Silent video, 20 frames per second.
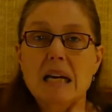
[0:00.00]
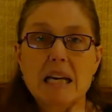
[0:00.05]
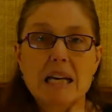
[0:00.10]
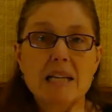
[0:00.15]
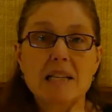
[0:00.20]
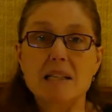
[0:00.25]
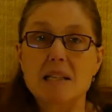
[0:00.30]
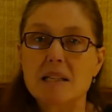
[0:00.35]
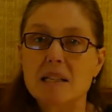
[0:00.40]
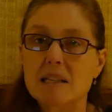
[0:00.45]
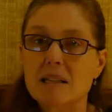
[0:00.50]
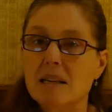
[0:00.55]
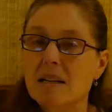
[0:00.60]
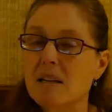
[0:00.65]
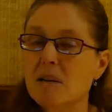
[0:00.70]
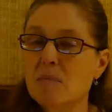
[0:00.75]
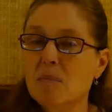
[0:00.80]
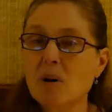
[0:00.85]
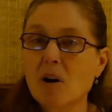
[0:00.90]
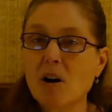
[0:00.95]
Is this an
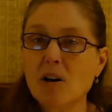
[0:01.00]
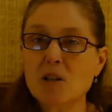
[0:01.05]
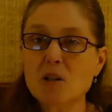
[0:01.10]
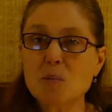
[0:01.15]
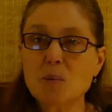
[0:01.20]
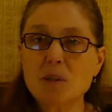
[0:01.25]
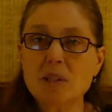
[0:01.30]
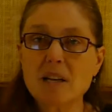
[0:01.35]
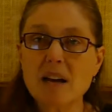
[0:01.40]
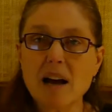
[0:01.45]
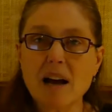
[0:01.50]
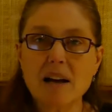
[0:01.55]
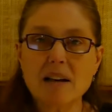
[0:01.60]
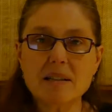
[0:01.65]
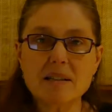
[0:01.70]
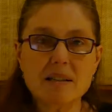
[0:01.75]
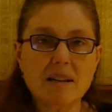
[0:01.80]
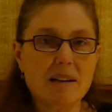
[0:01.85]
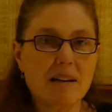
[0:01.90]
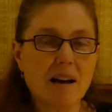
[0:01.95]
impossible
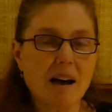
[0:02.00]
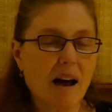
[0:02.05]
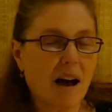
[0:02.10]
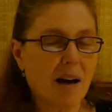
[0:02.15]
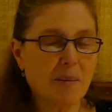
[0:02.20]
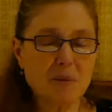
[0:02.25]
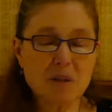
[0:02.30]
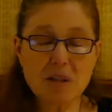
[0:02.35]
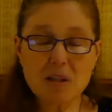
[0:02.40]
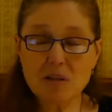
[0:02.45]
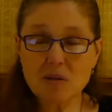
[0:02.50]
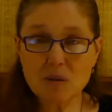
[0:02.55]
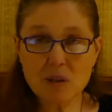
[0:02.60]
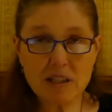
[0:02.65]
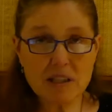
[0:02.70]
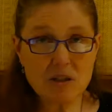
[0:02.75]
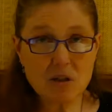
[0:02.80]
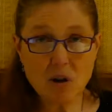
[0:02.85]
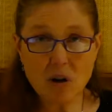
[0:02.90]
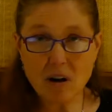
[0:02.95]
task?
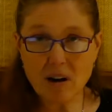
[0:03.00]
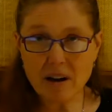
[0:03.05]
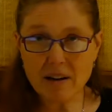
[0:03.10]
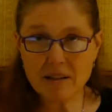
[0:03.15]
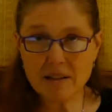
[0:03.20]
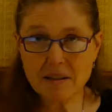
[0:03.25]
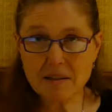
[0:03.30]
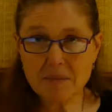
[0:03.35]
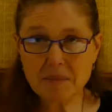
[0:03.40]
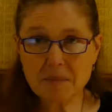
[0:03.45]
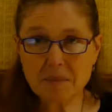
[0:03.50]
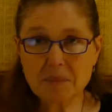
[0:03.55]
Absolutely not.